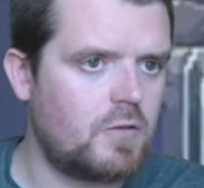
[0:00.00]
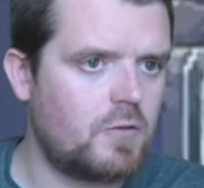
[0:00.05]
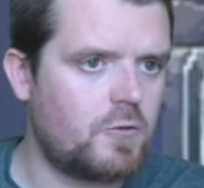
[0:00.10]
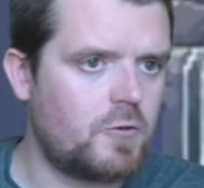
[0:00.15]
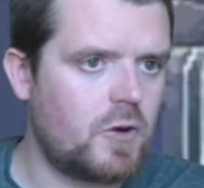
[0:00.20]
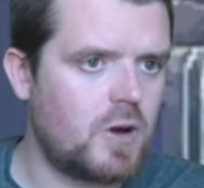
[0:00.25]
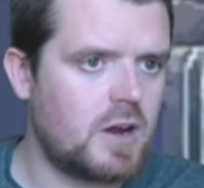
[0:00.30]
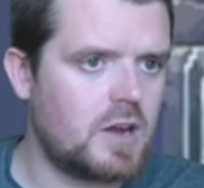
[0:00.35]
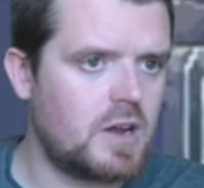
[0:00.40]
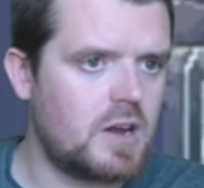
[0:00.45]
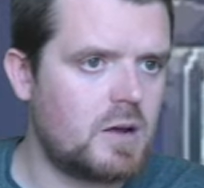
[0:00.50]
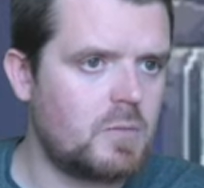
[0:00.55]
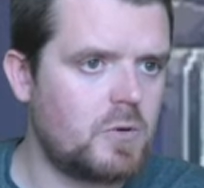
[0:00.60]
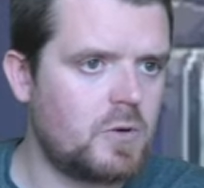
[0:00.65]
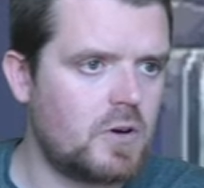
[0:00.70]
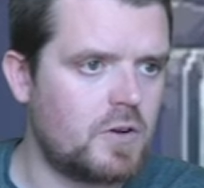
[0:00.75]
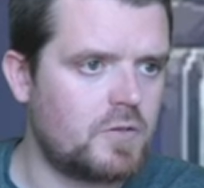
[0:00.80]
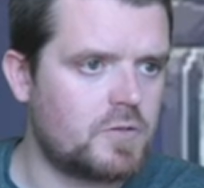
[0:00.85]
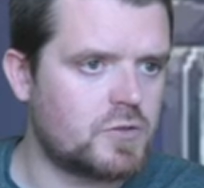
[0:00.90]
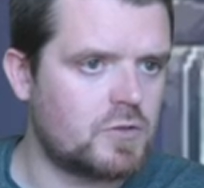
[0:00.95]
for a
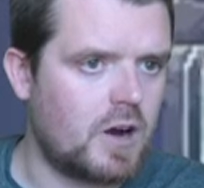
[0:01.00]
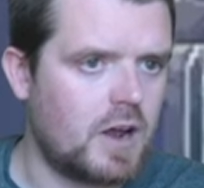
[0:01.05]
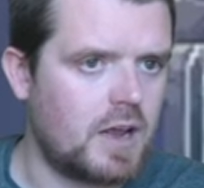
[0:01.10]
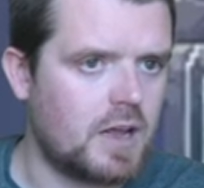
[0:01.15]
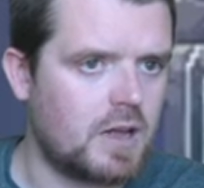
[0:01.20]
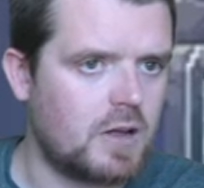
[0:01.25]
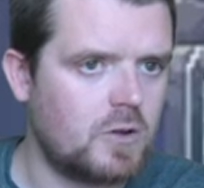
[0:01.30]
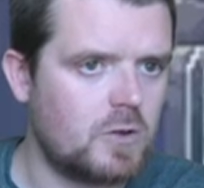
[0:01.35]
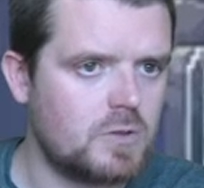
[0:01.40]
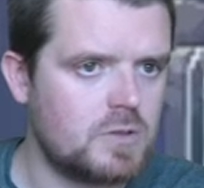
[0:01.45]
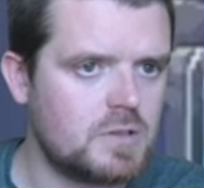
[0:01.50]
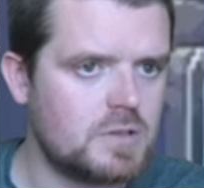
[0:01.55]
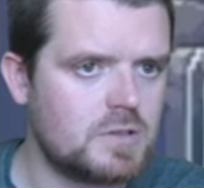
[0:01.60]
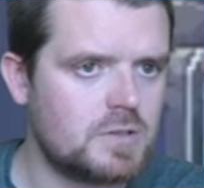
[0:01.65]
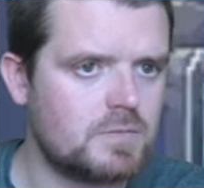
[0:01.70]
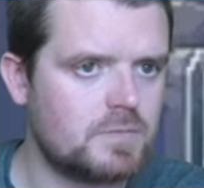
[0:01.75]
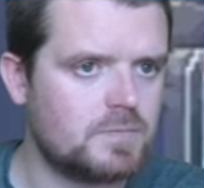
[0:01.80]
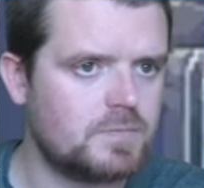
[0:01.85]
number of triangles.